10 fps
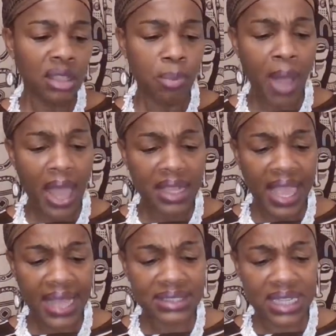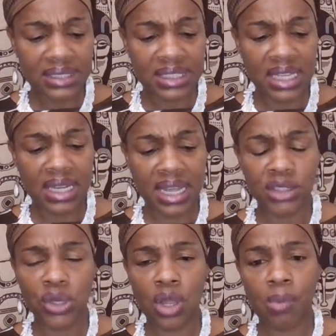podcast I did, and I
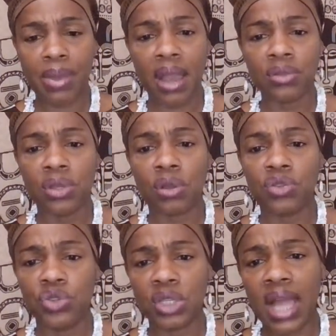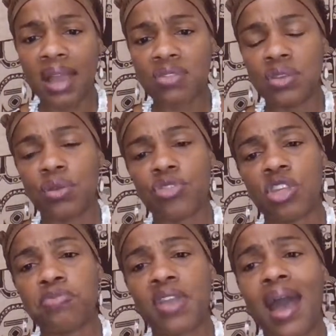talk about, utilizing those
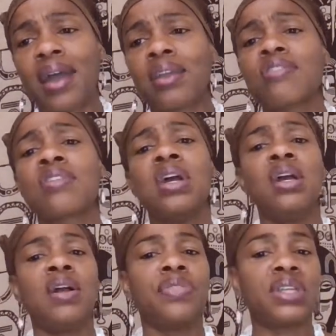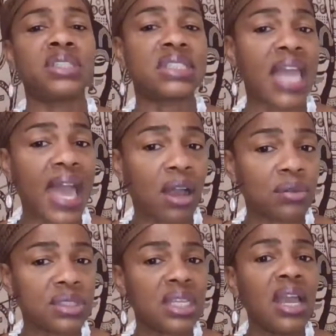zip ties, the
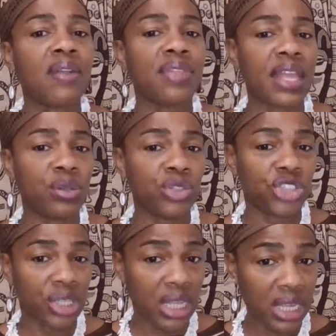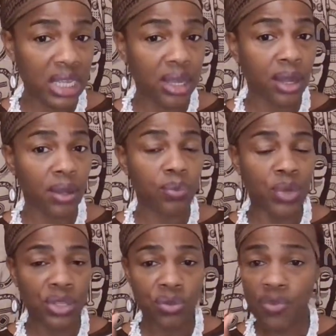sound that you should hear
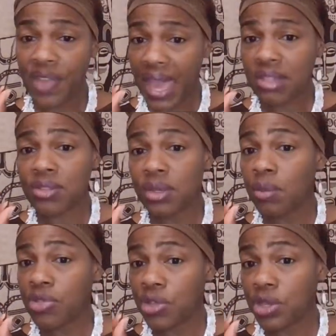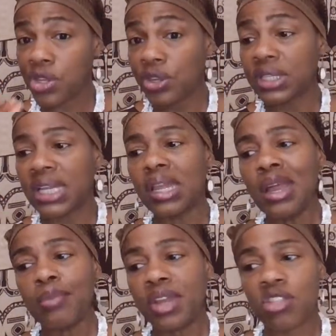when you fasten them securely,
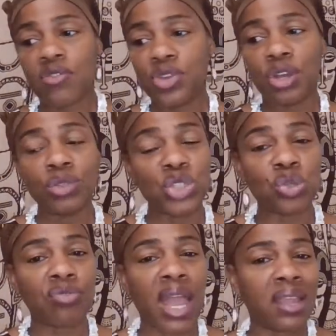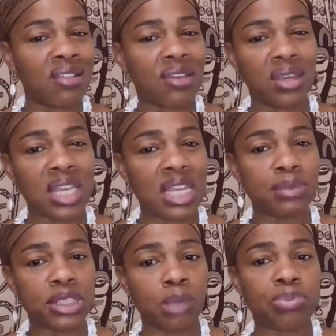because if you don't do it right, it's going to keep
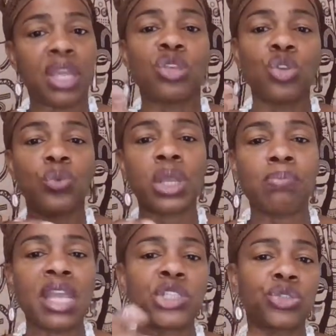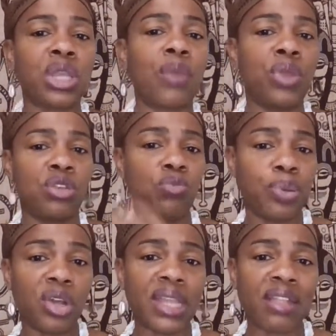slipping. You want to make sure that when you
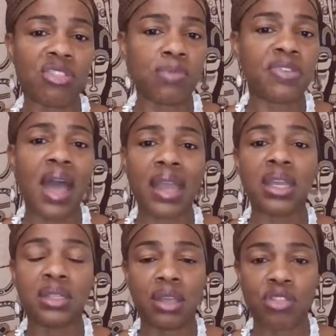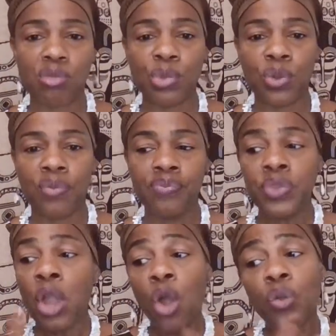pull that zip tie, it doesn't move.
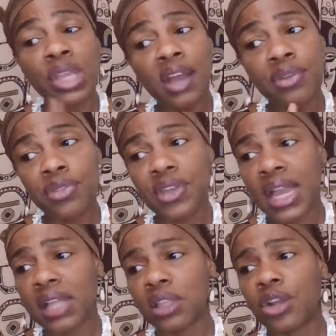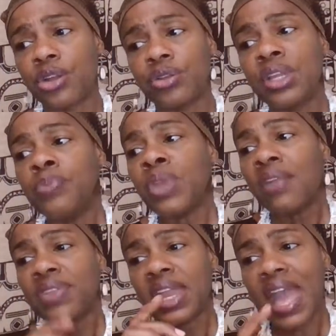Oh, the other thing I learned,
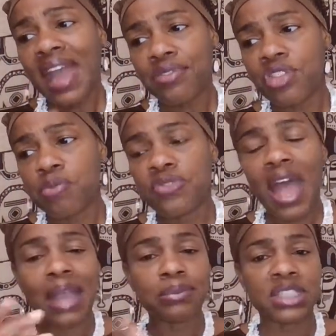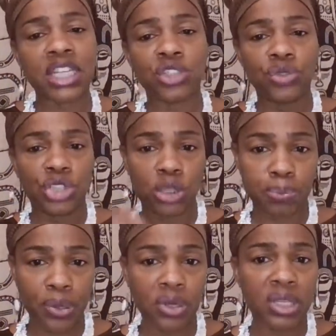they have zip ties that you just
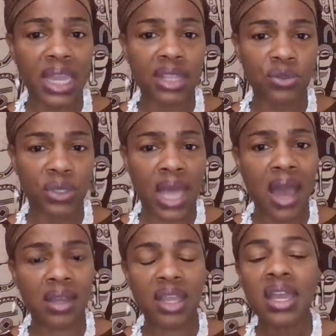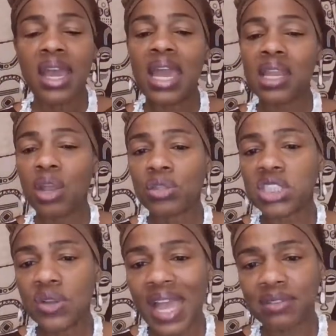pull and you lock, and they
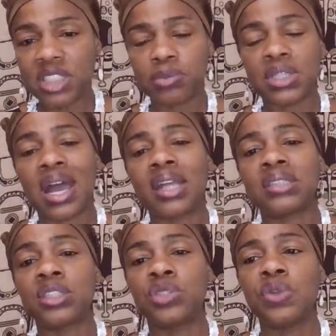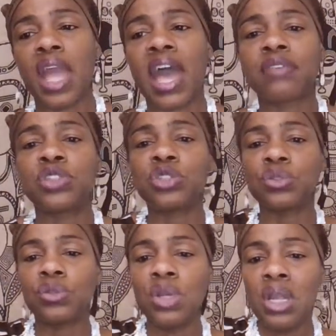also have zip ties that you have
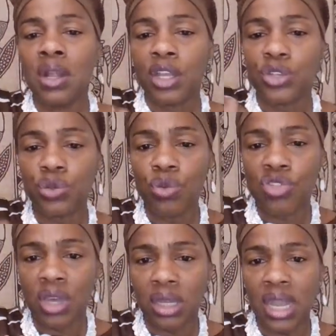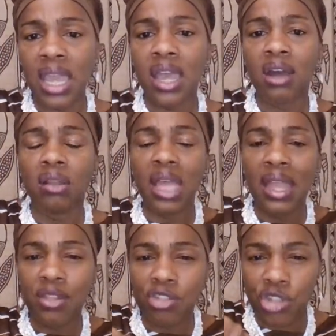to use a nail
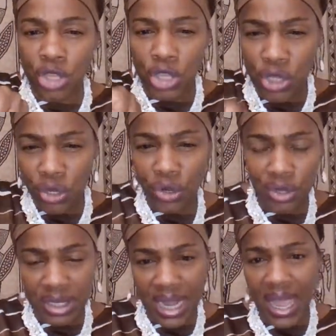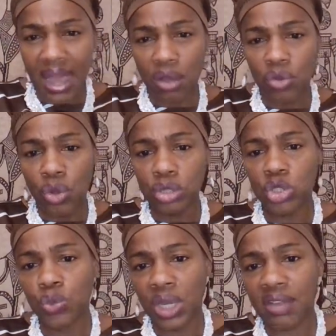and secure down
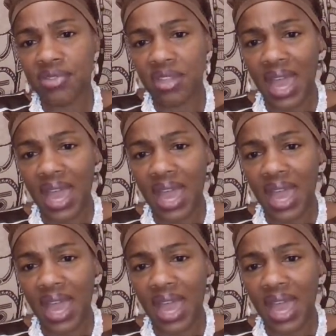onto whatever the